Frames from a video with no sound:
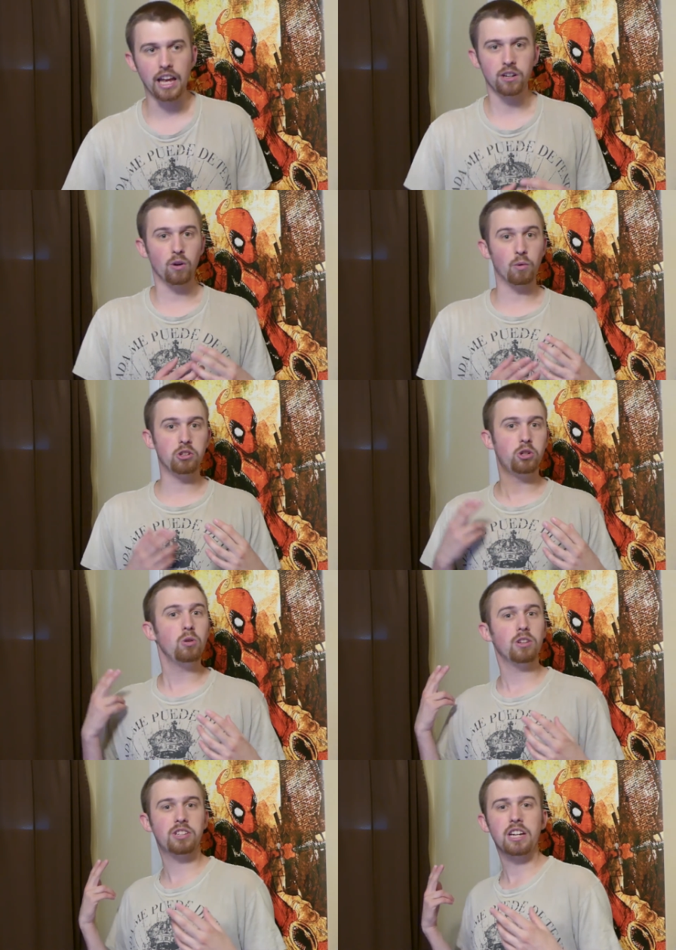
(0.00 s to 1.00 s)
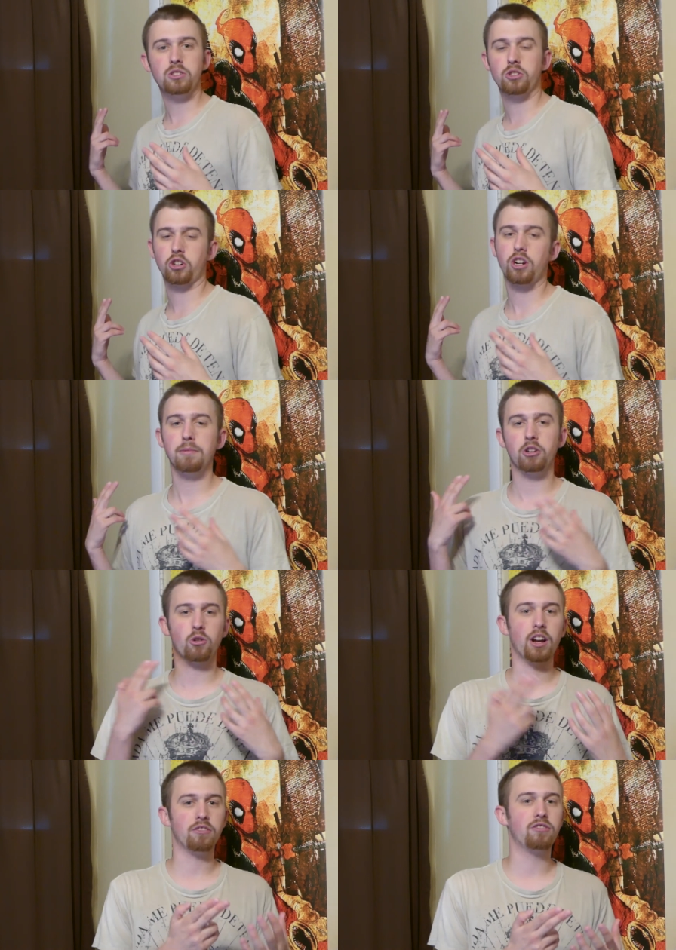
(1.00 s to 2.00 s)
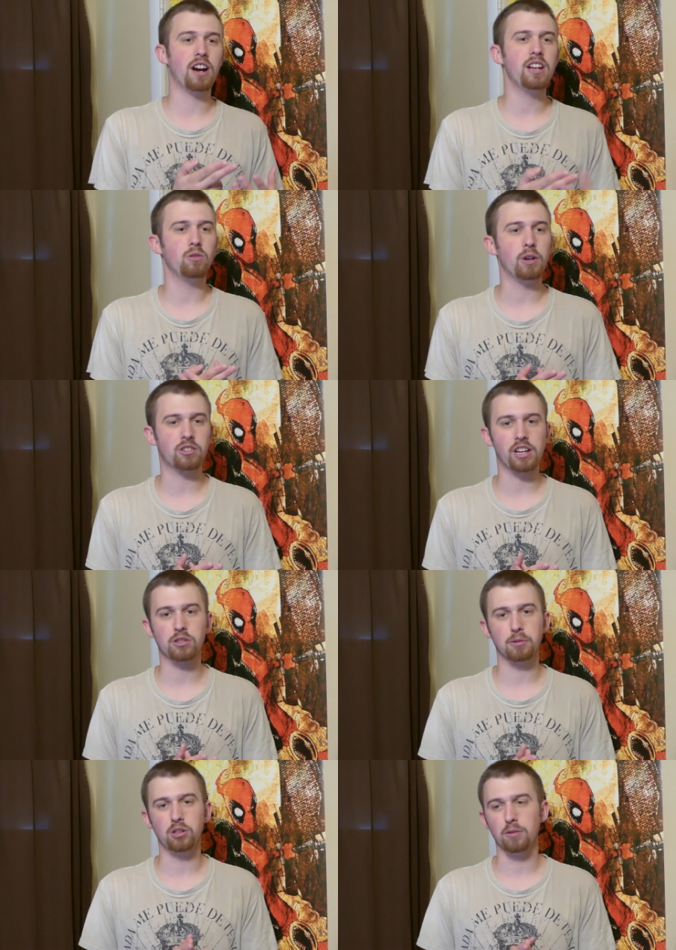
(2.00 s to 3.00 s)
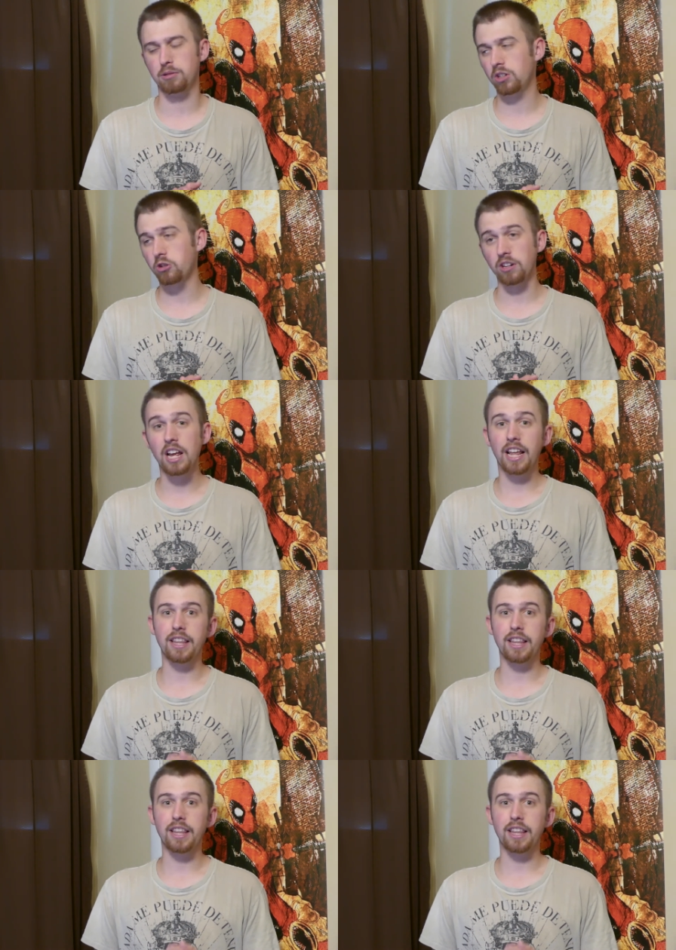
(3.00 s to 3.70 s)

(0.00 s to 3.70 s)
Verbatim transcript: And when two assassins are coming to try and find Wick's last known position,